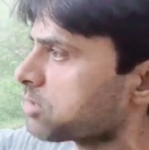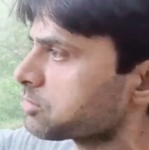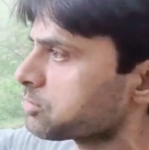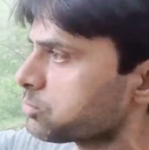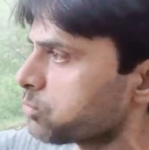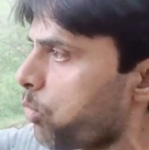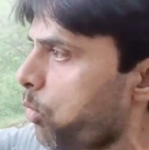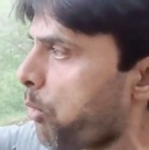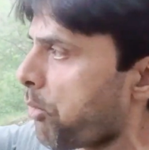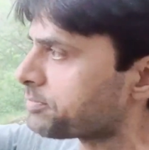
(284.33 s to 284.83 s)

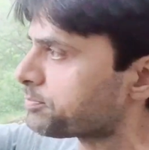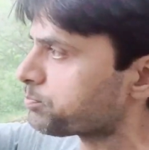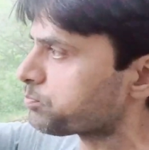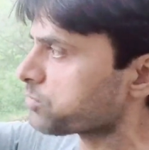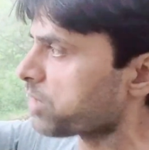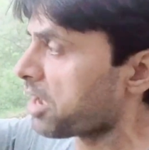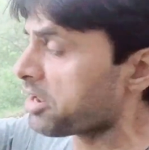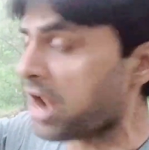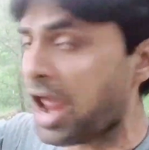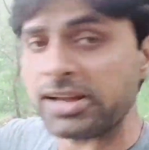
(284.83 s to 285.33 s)
So
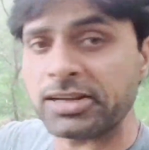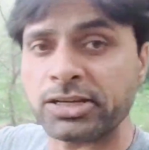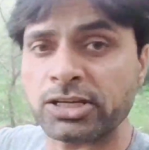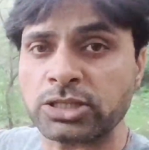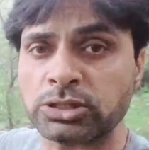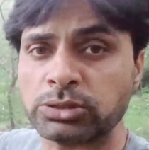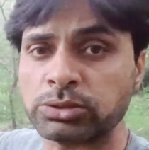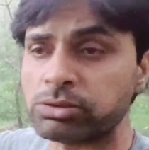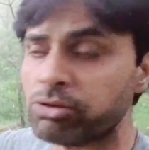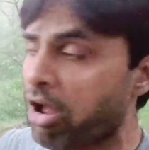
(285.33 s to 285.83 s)
right
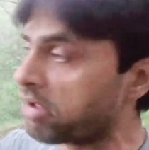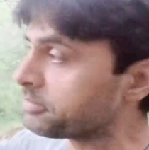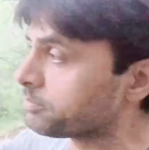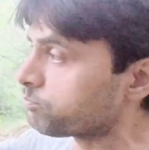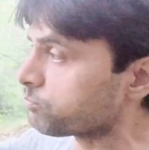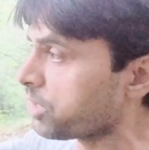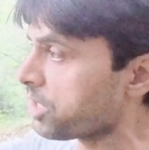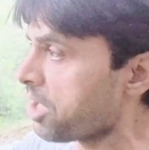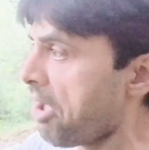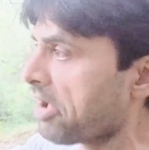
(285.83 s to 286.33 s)
now
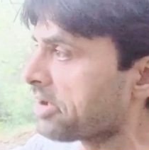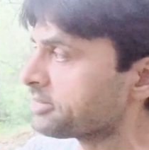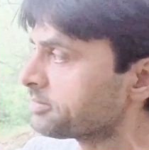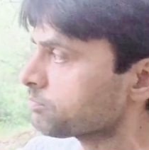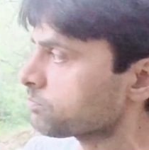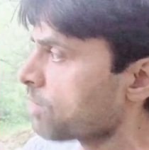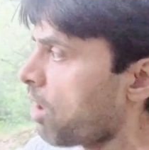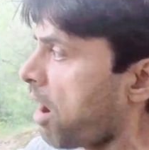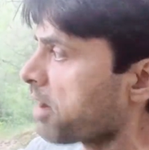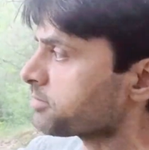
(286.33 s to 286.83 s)
here
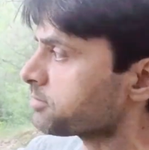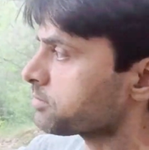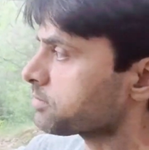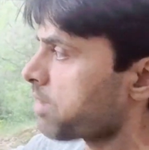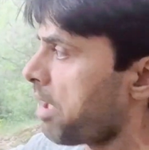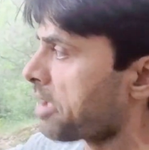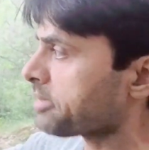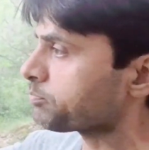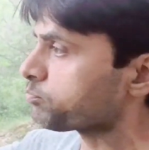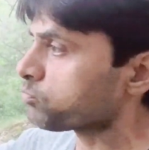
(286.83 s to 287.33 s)

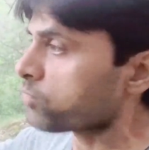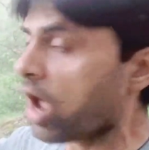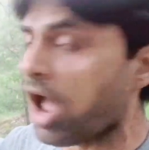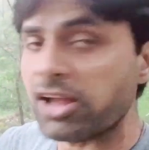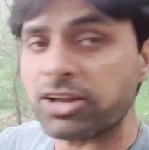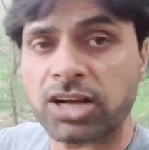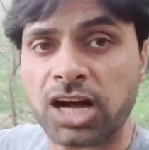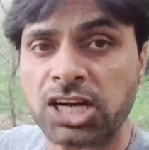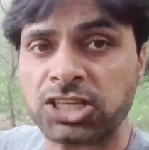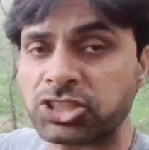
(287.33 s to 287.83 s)

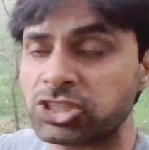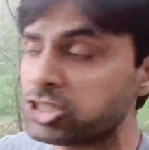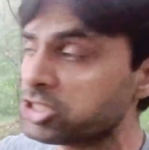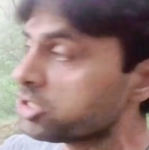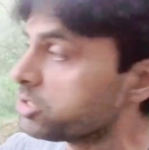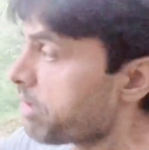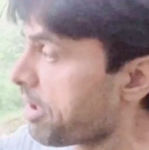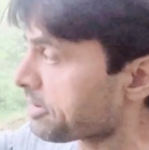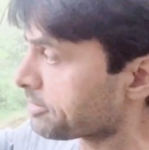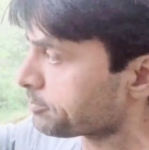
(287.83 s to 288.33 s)
I can't
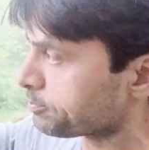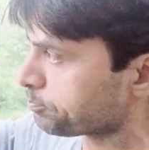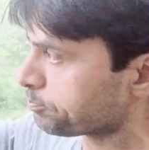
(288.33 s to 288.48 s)
see